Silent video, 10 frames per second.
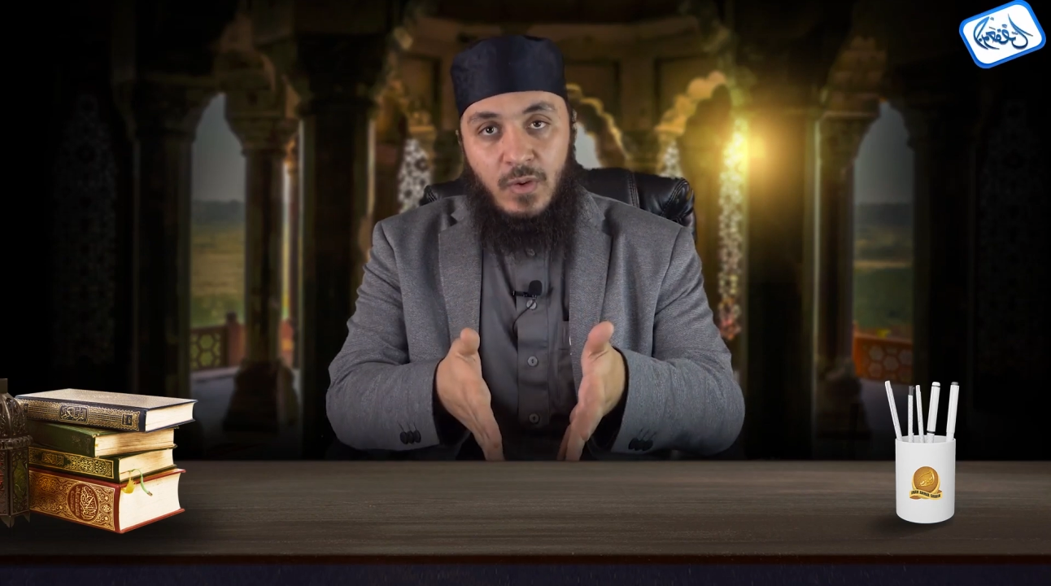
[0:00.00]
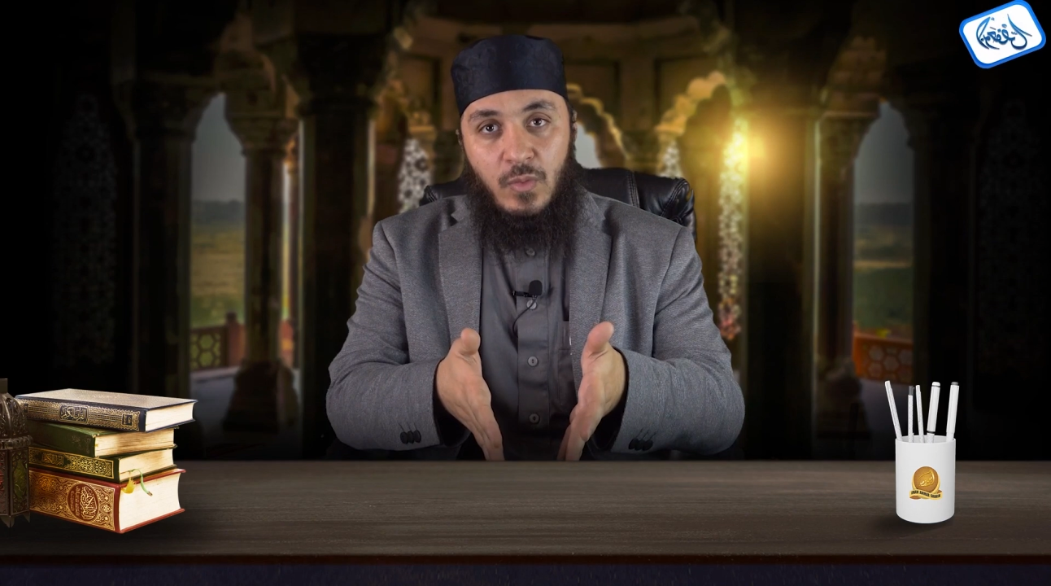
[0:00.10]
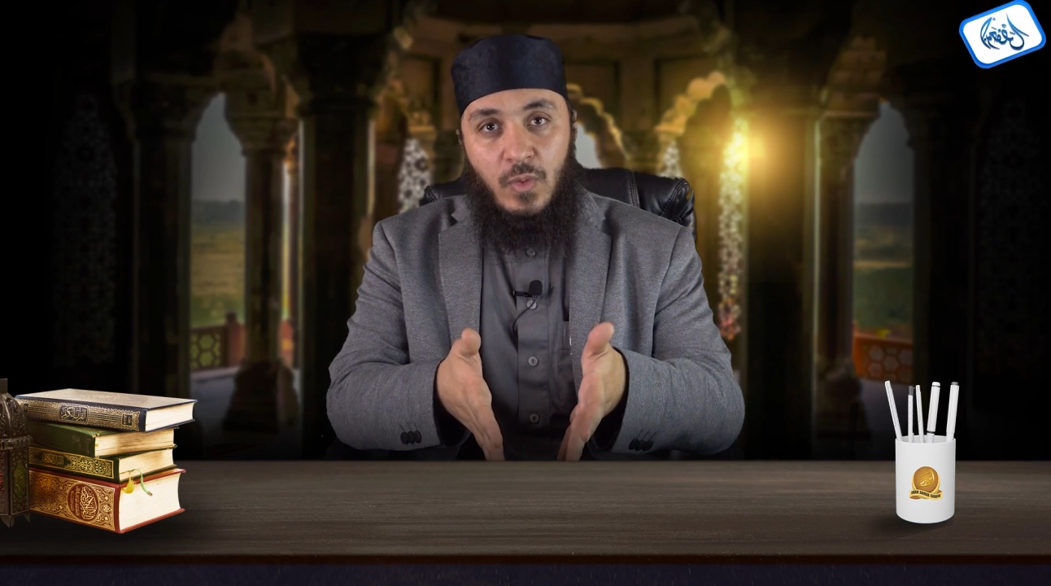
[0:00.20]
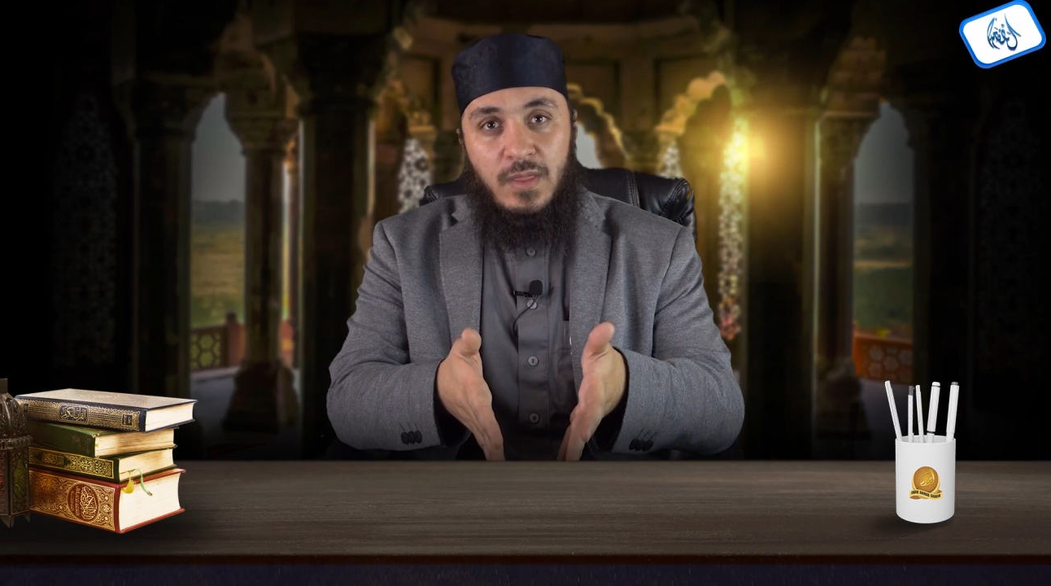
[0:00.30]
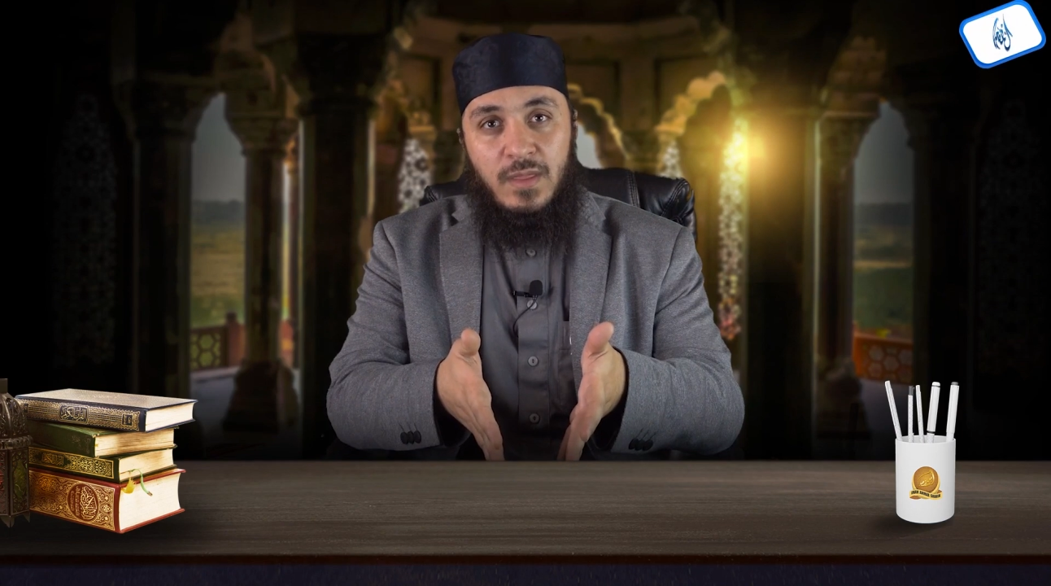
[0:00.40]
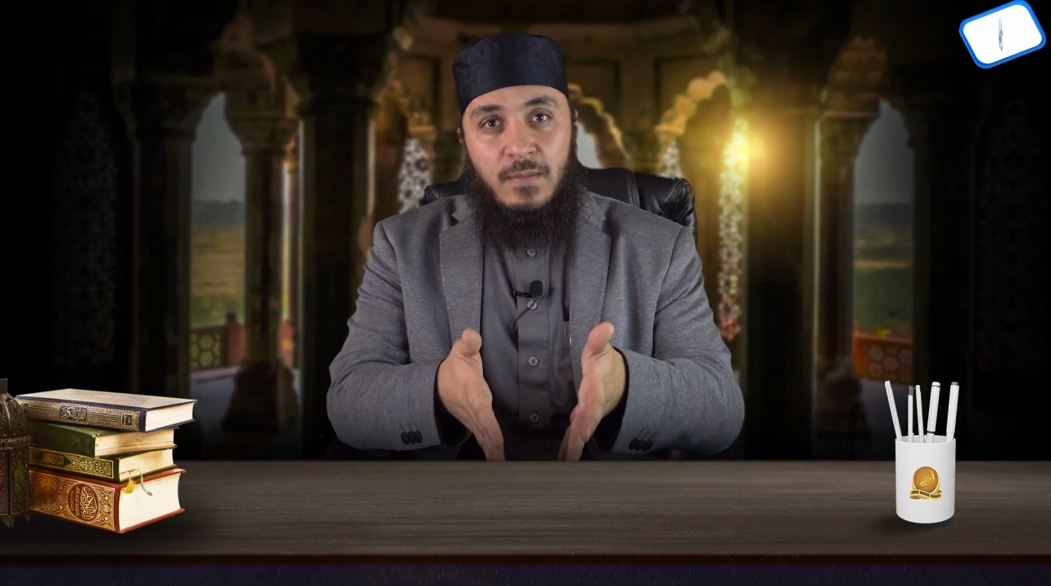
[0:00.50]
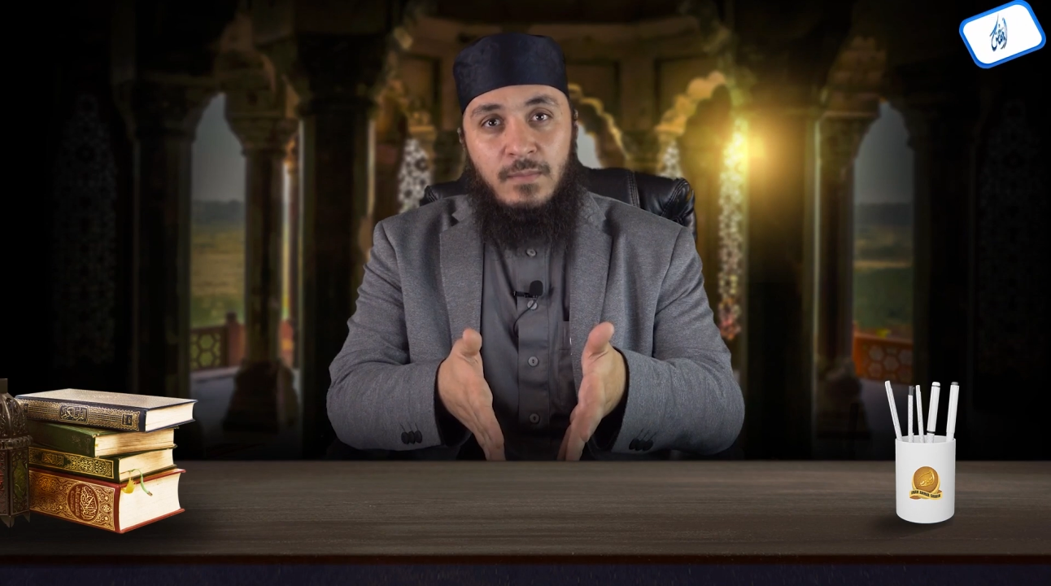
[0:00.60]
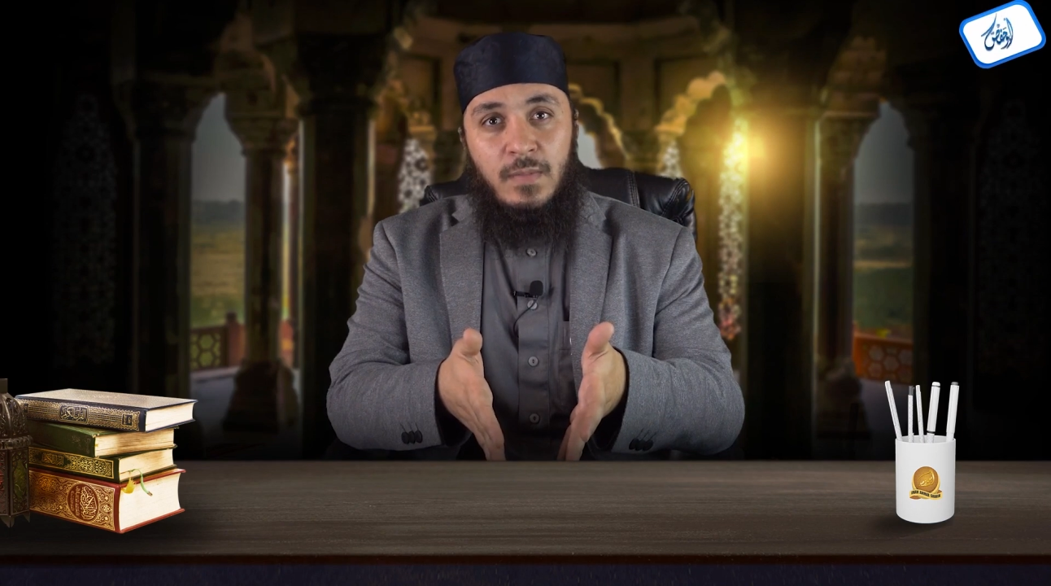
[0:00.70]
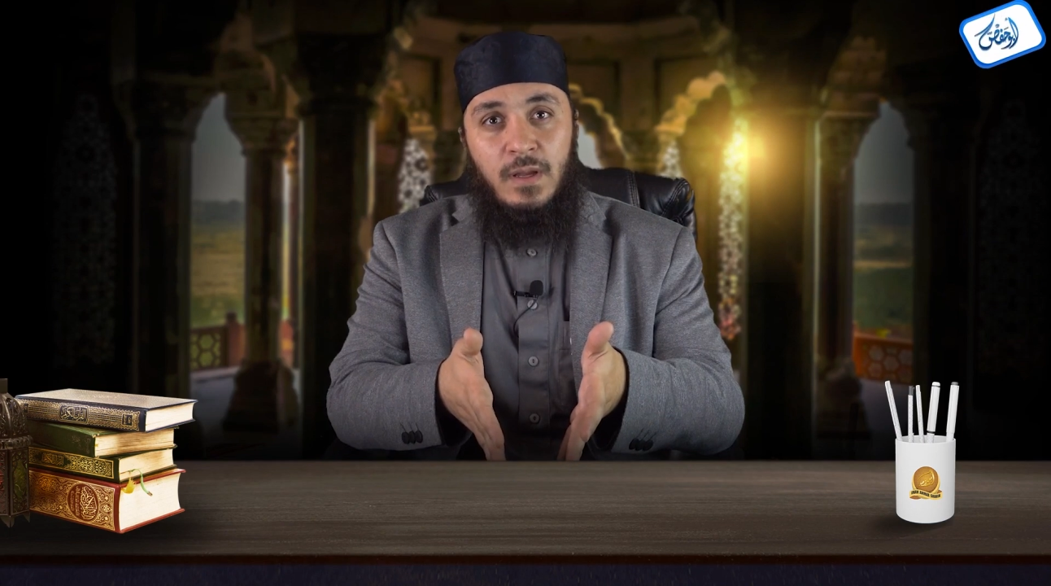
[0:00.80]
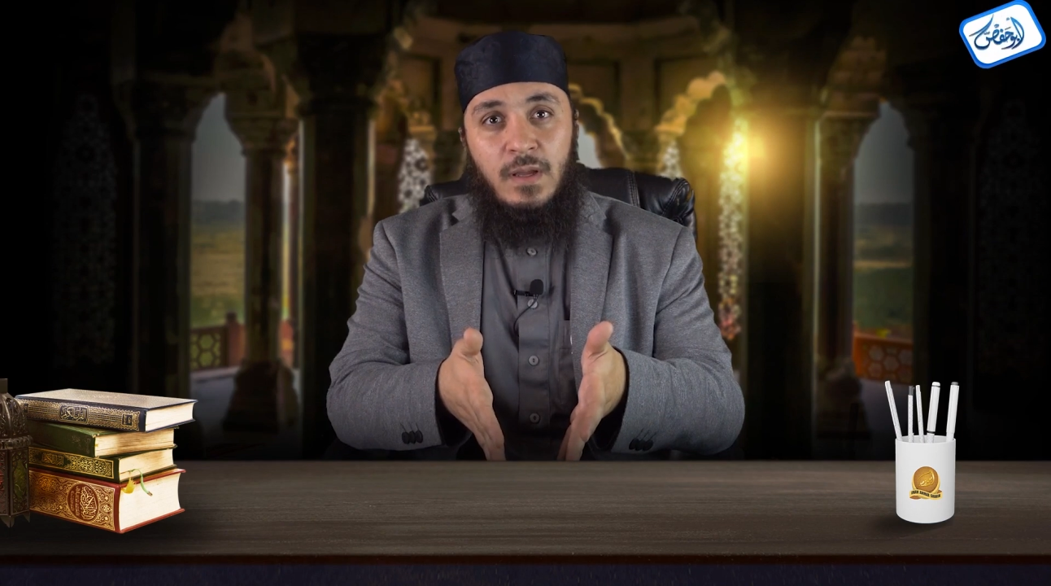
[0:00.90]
with him,